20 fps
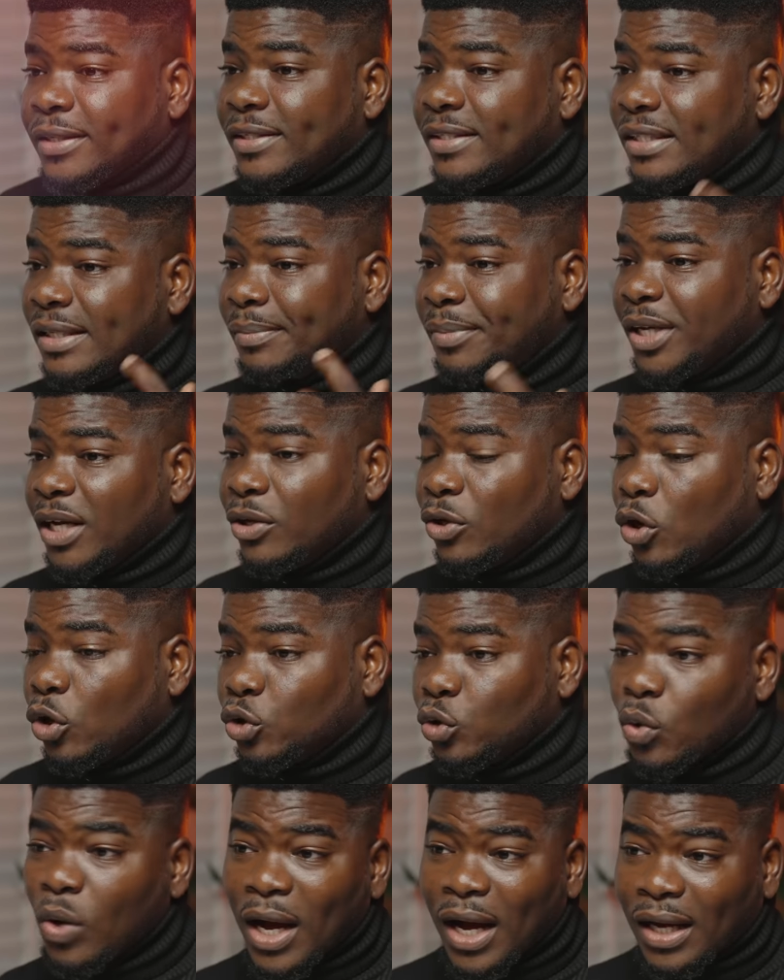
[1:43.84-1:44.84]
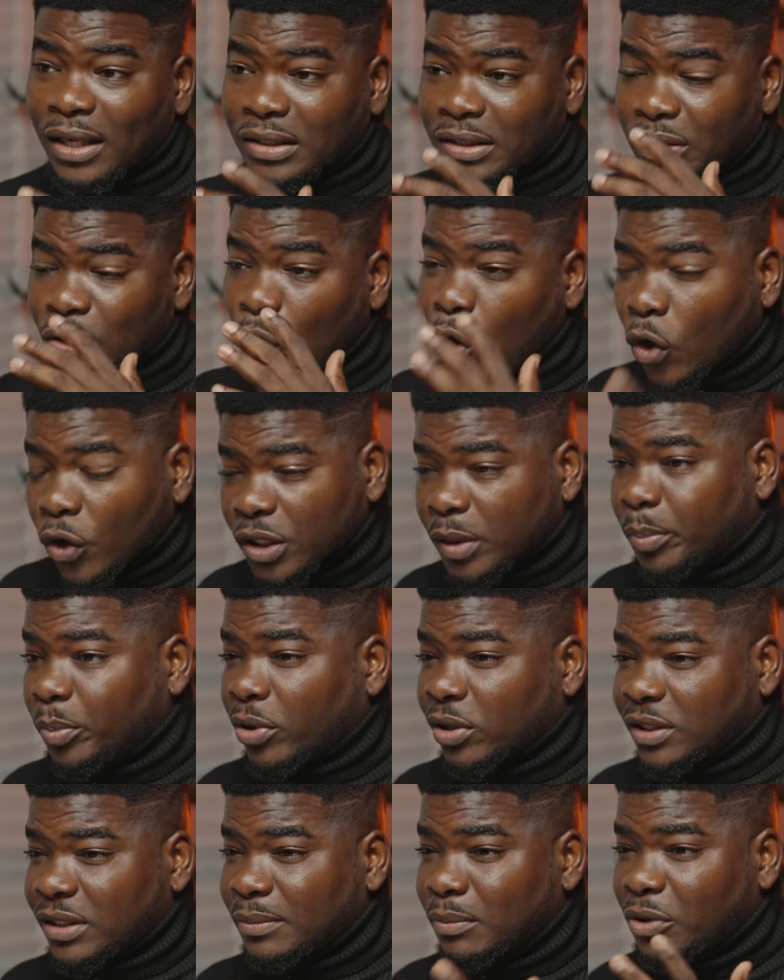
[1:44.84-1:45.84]
The C B N also asked all
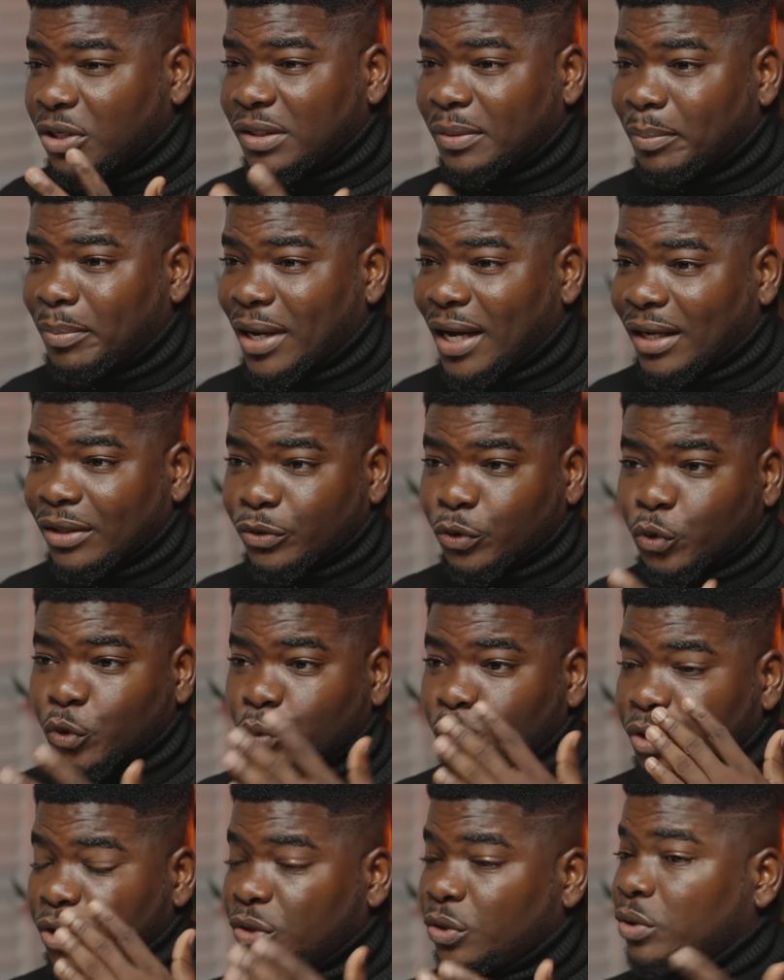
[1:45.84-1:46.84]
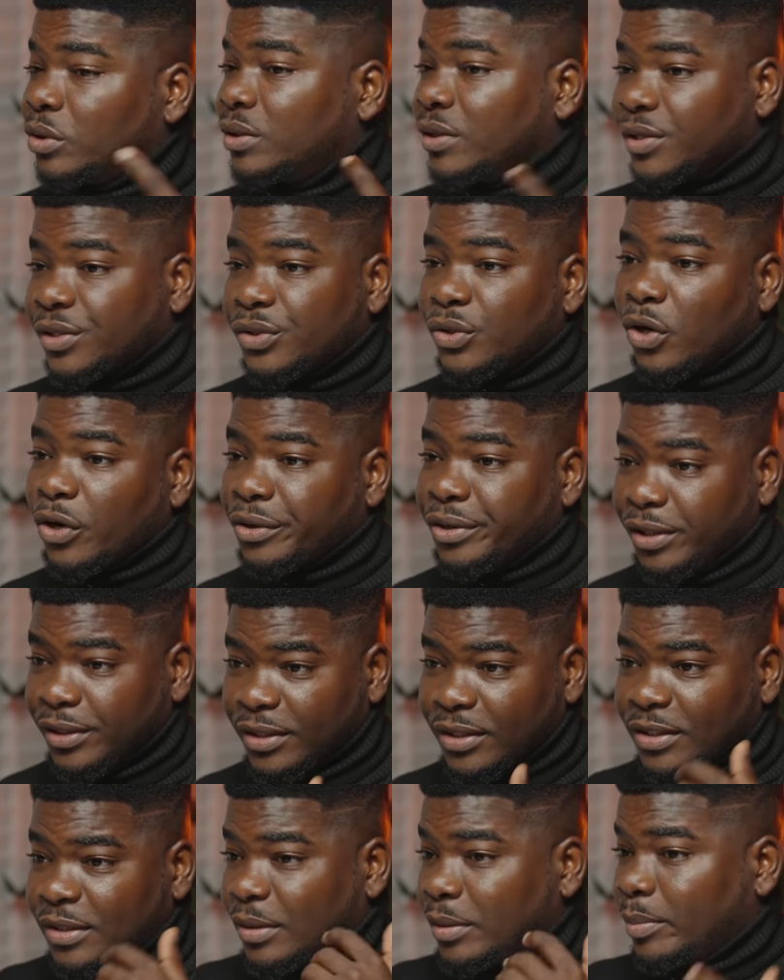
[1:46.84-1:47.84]
deposit money banks to return these
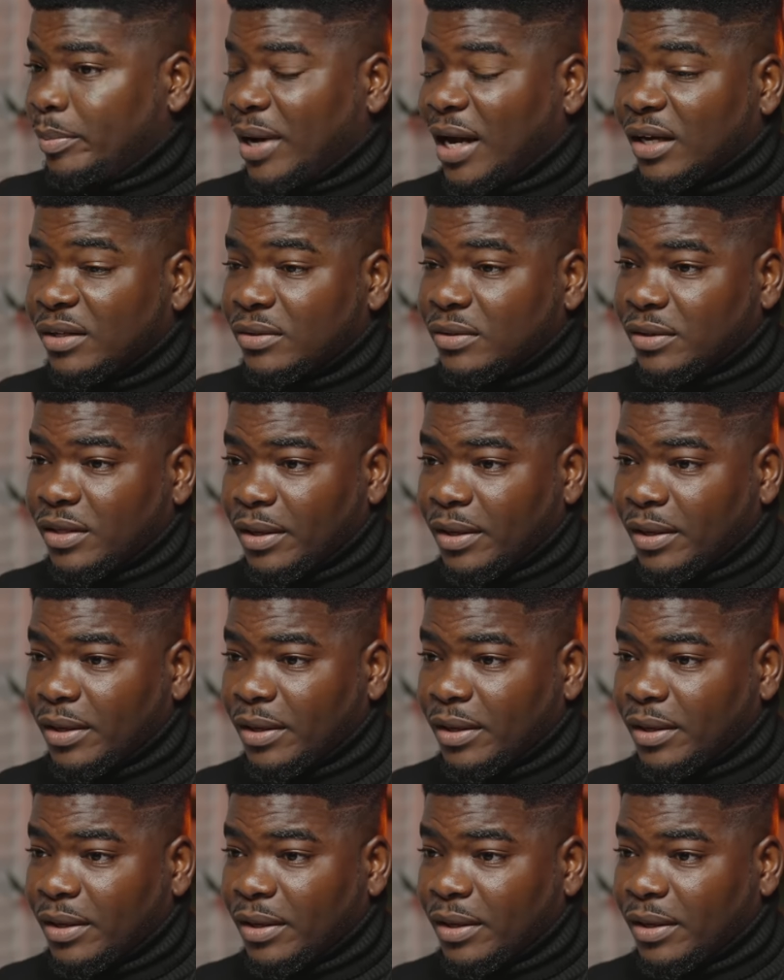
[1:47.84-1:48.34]
currencies back to